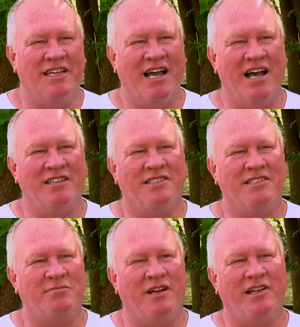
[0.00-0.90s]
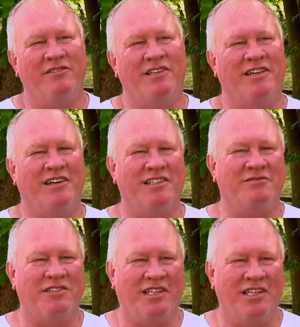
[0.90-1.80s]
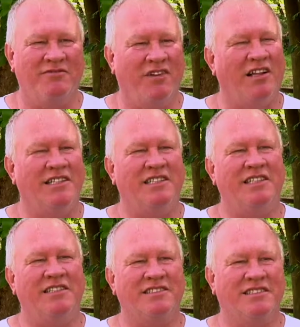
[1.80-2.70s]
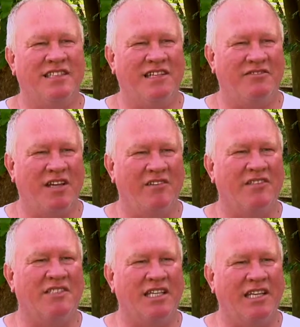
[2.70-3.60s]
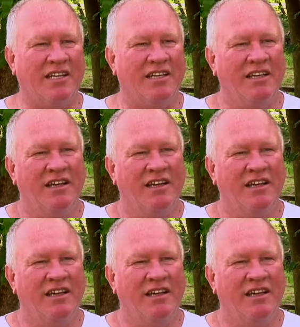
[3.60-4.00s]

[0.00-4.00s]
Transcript: Uh, she's probably one of the hardest working volunteers that I've ever seen.